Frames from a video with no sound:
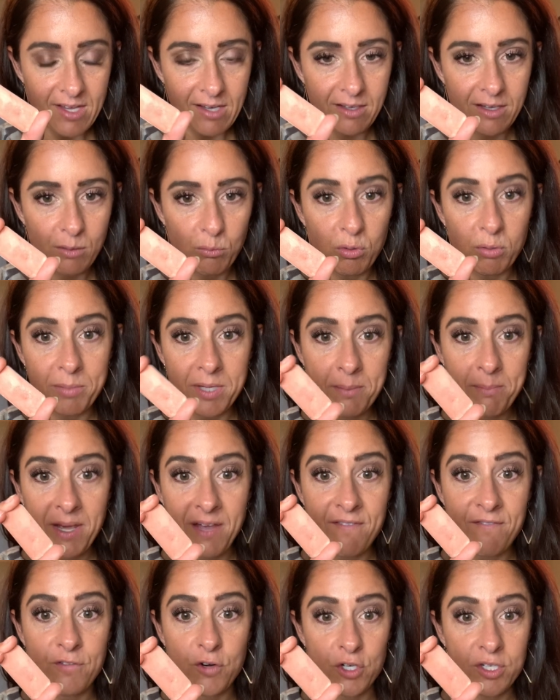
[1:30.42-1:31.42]
It will be my
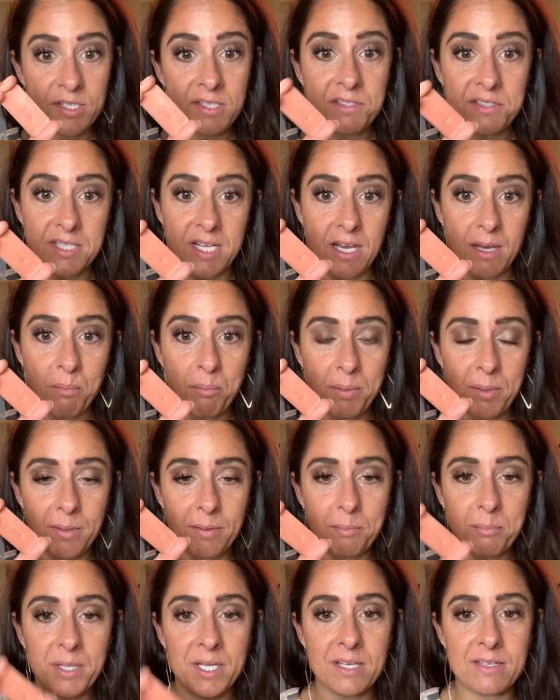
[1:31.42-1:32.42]
first step
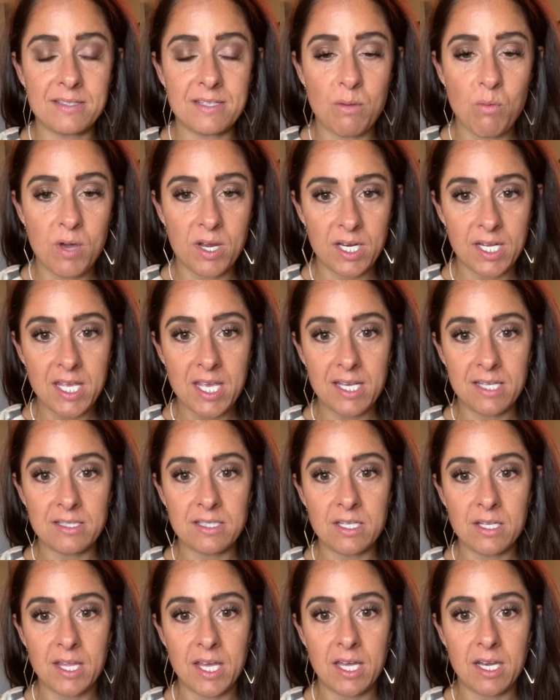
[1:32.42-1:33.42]
because I want to
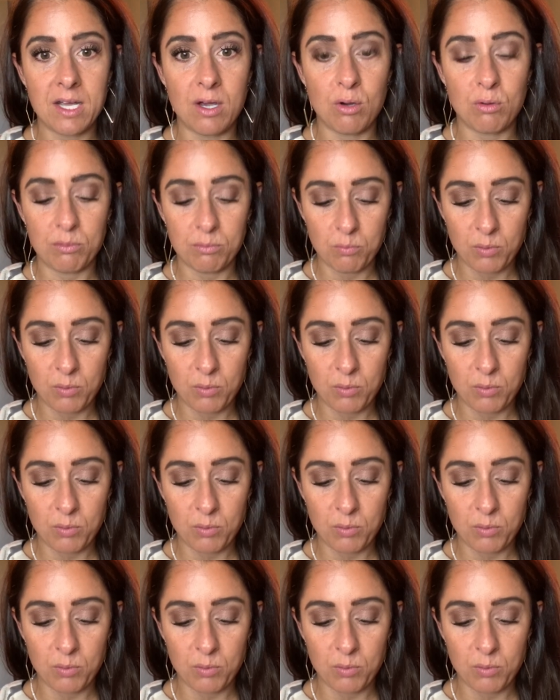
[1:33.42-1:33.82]
cancel that out.